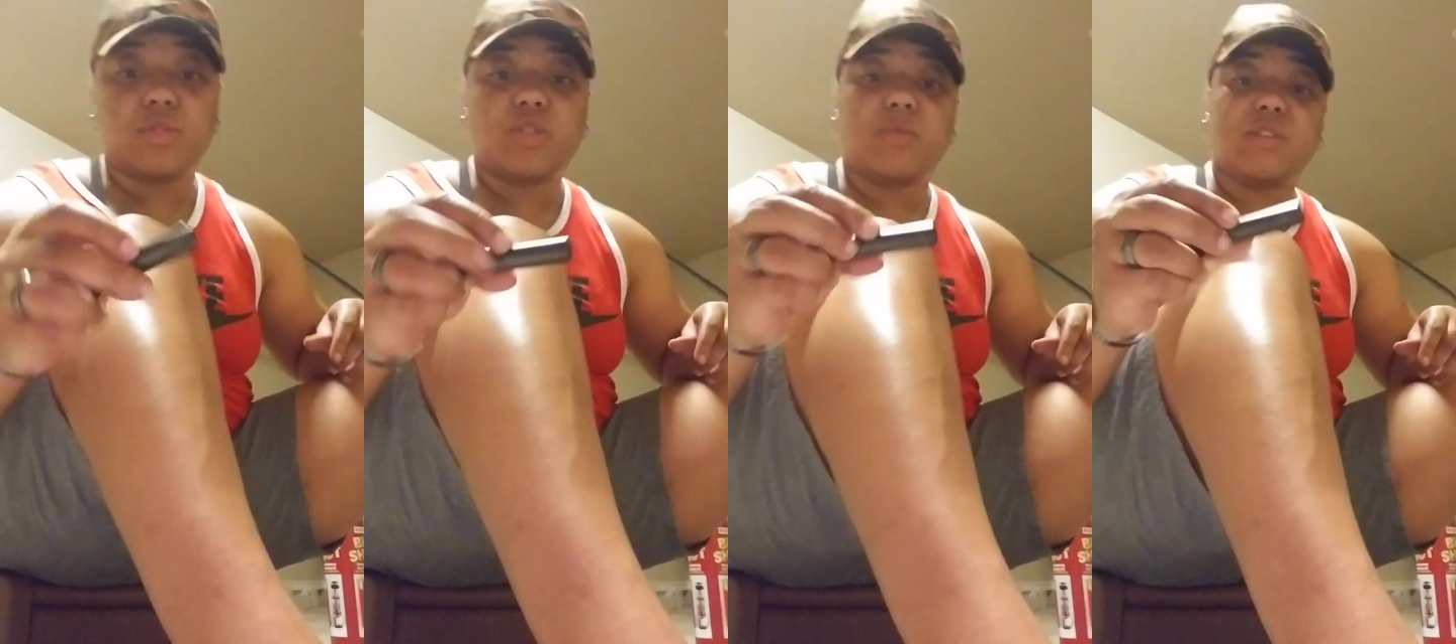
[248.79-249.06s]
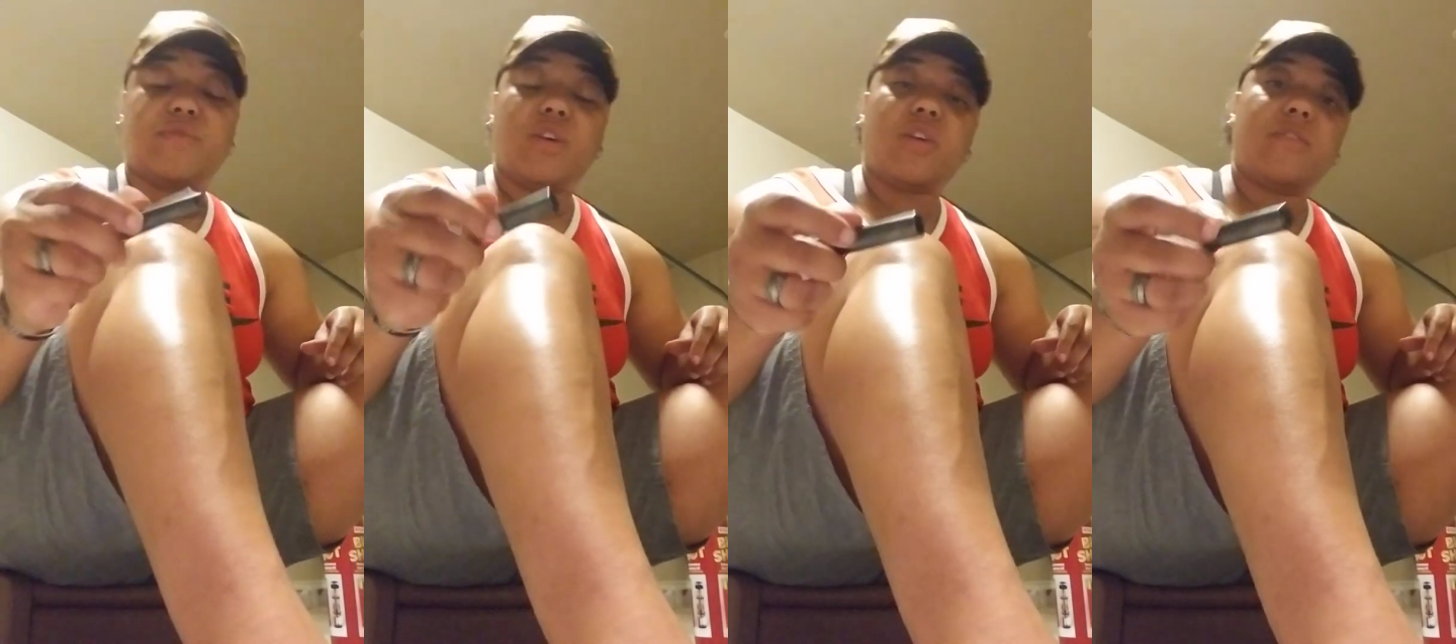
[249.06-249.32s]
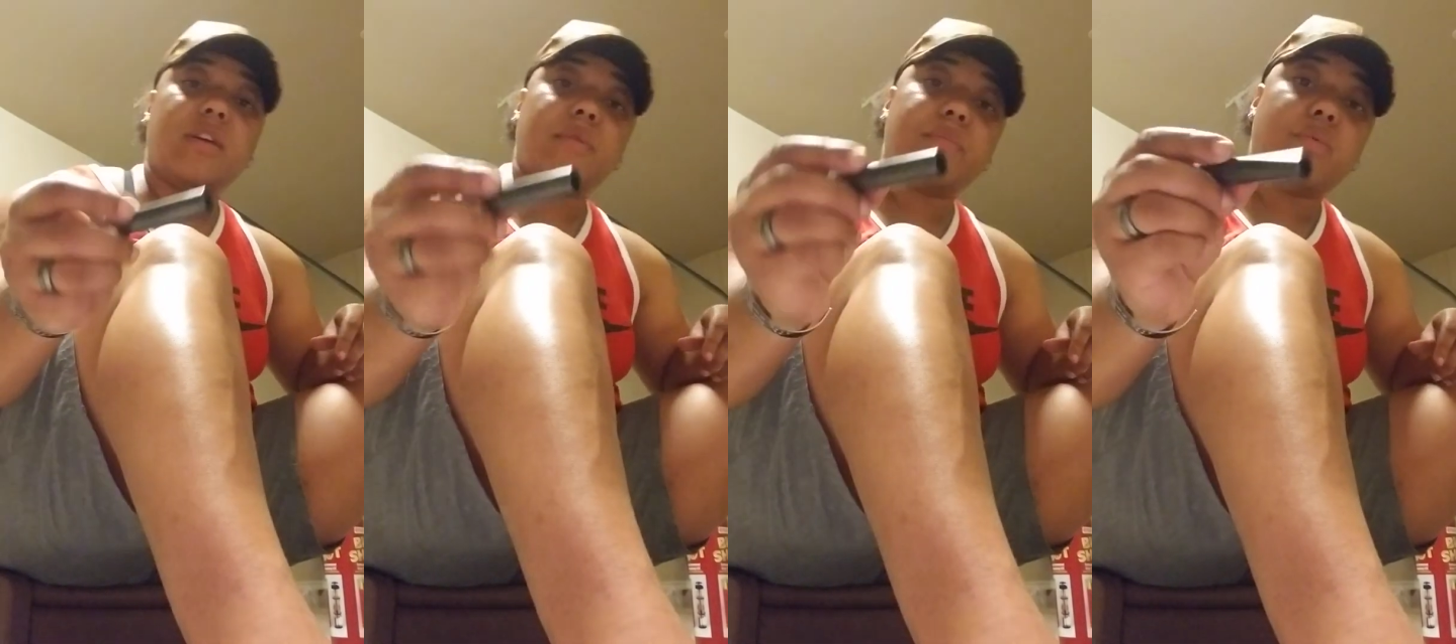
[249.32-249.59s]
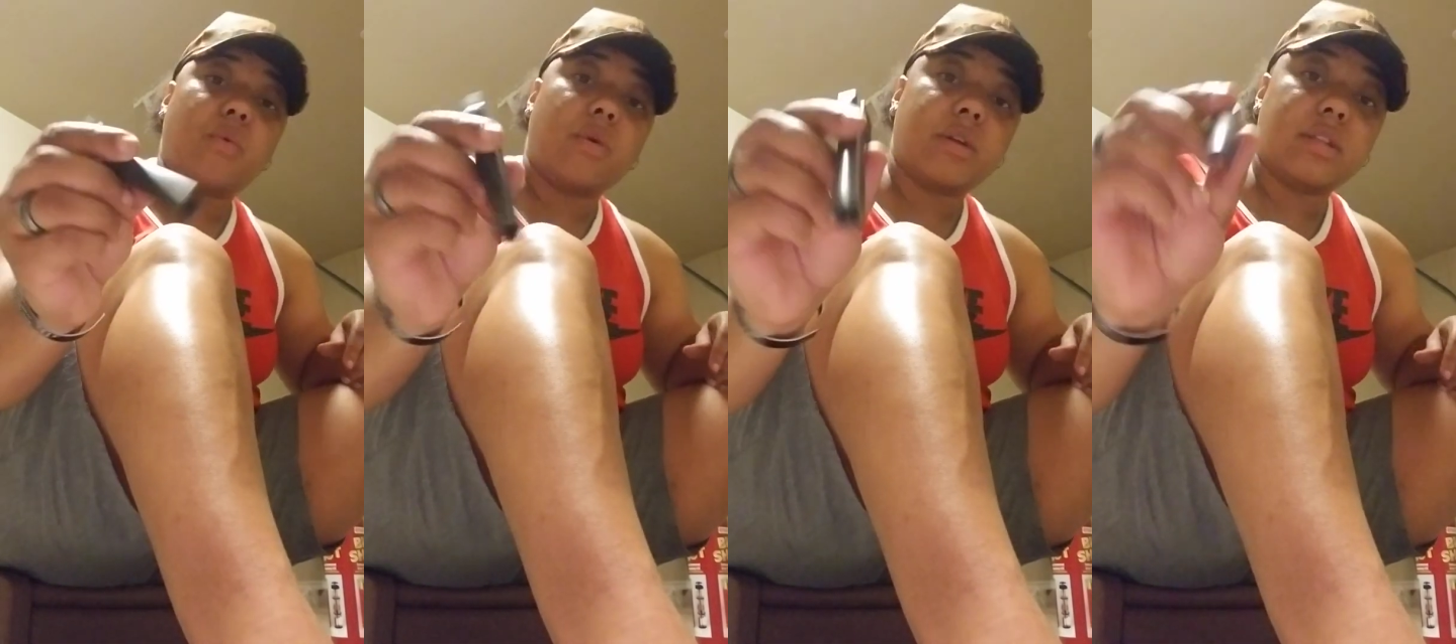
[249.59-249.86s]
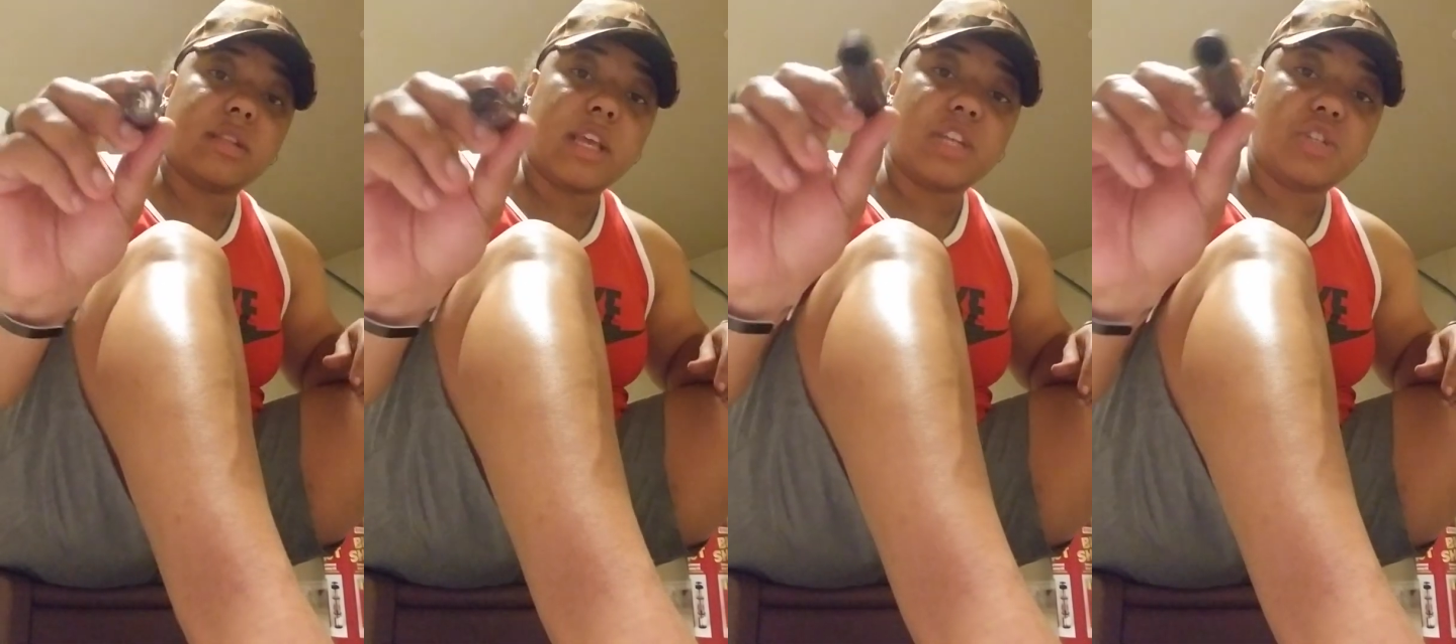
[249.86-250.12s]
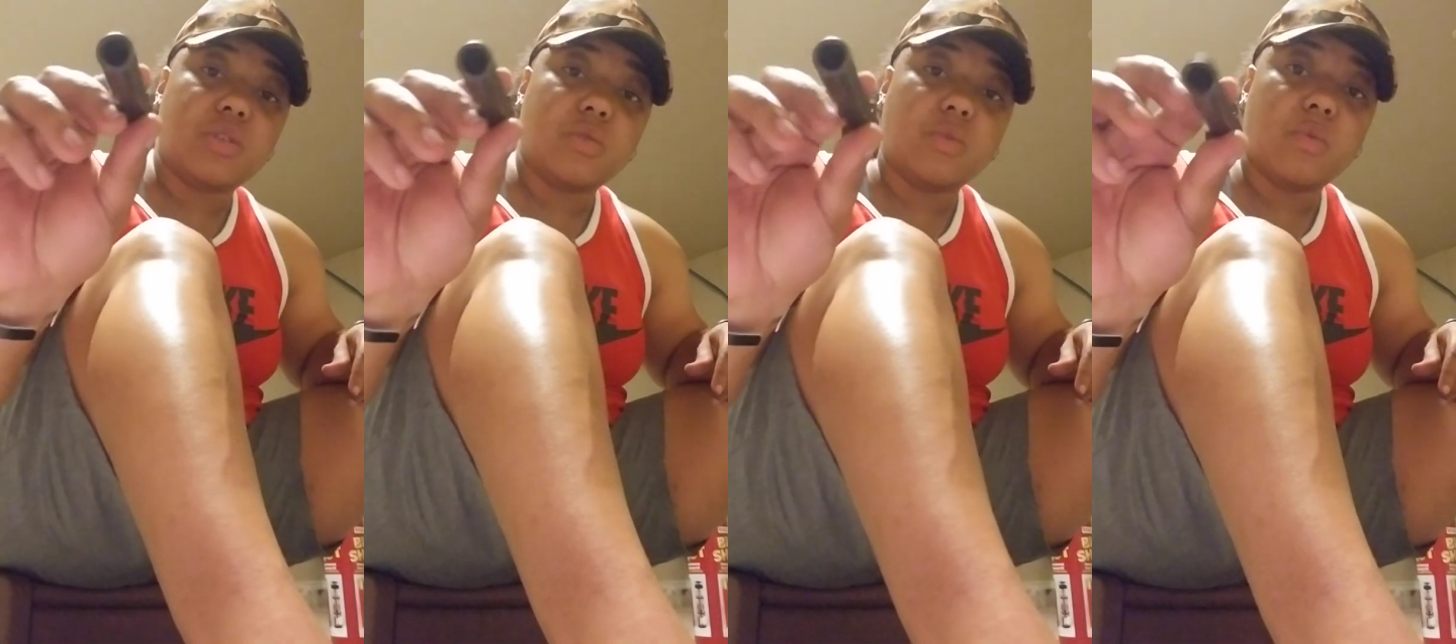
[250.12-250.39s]
So it's very important
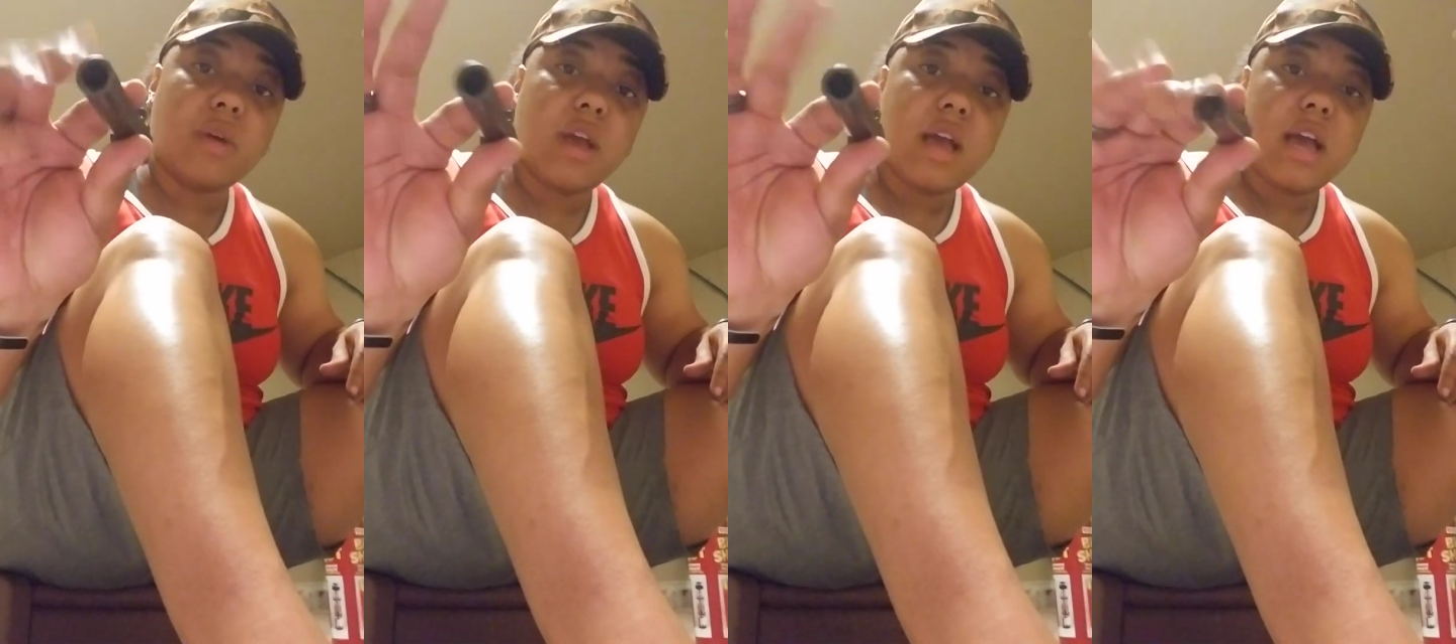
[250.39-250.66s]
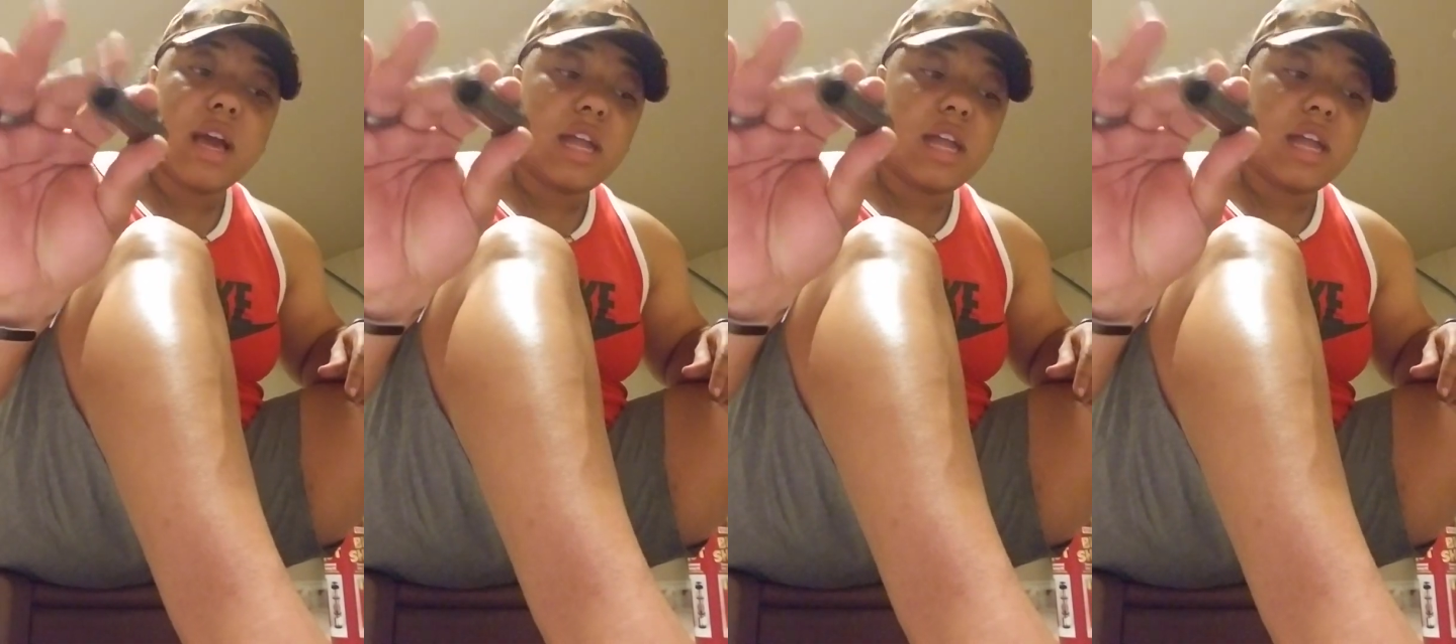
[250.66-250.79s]
that you